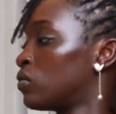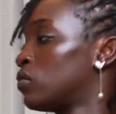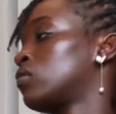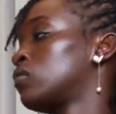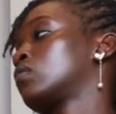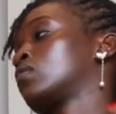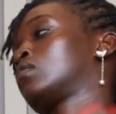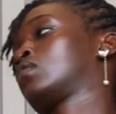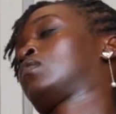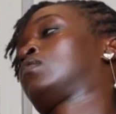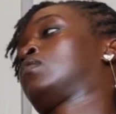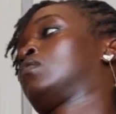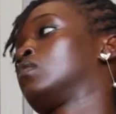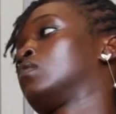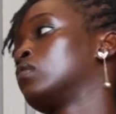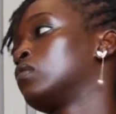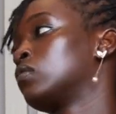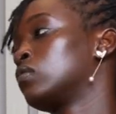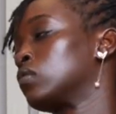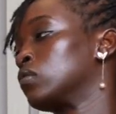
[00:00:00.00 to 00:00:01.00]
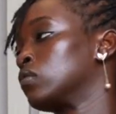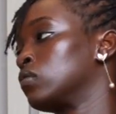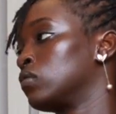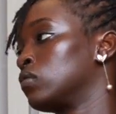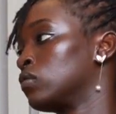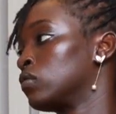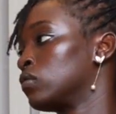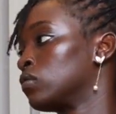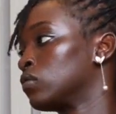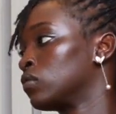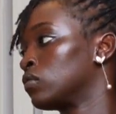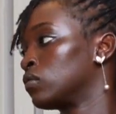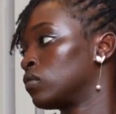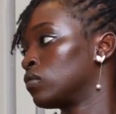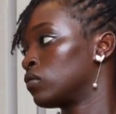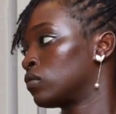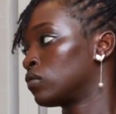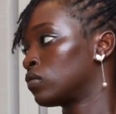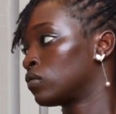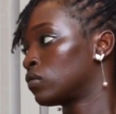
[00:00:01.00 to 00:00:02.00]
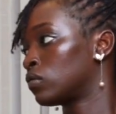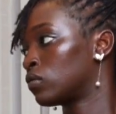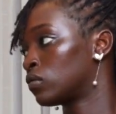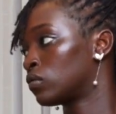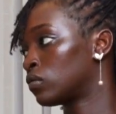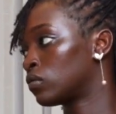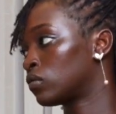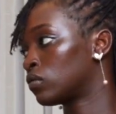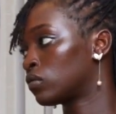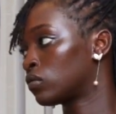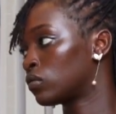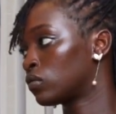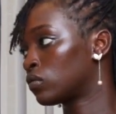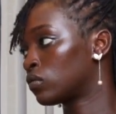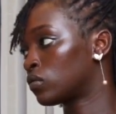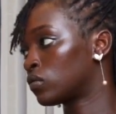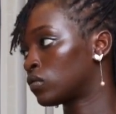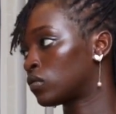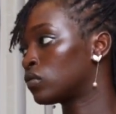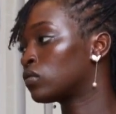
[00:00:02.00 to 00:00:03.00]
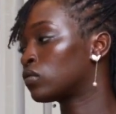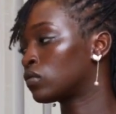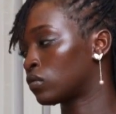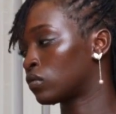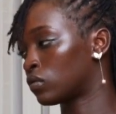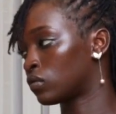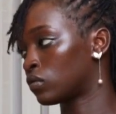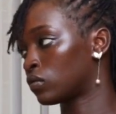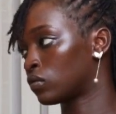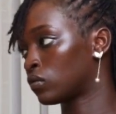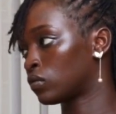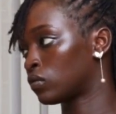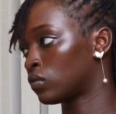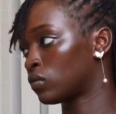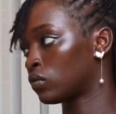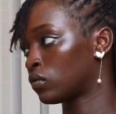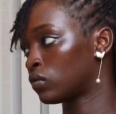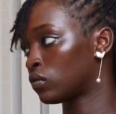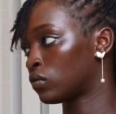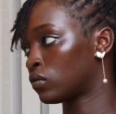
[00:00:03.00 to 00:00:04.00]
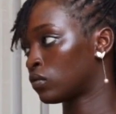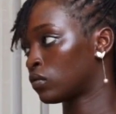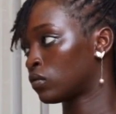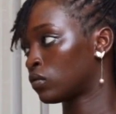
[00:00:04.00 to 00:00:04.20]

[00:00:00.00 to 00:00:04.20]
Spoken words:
The person shown says nothing.